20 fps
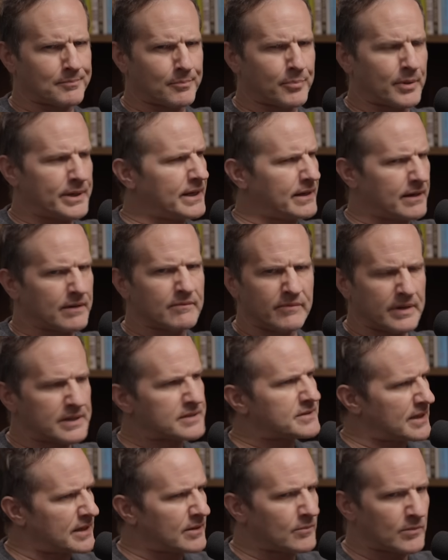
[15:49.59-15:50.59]
pretty
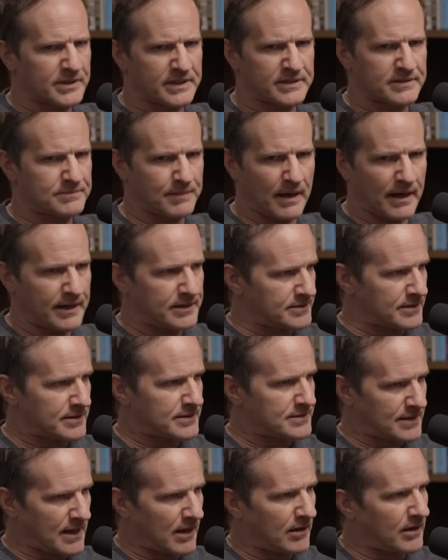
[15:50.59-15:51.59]
convincing when these
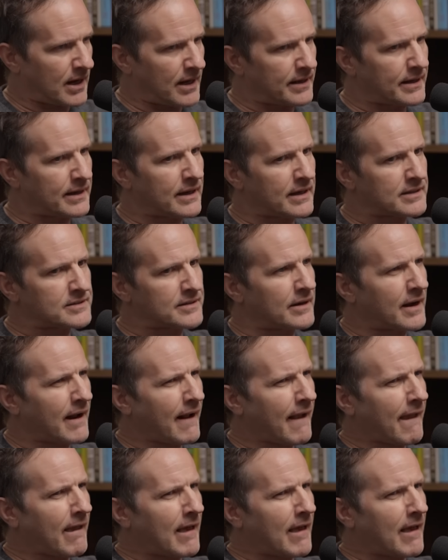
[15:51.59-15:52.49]
ISIS, al-Qaeda guys there.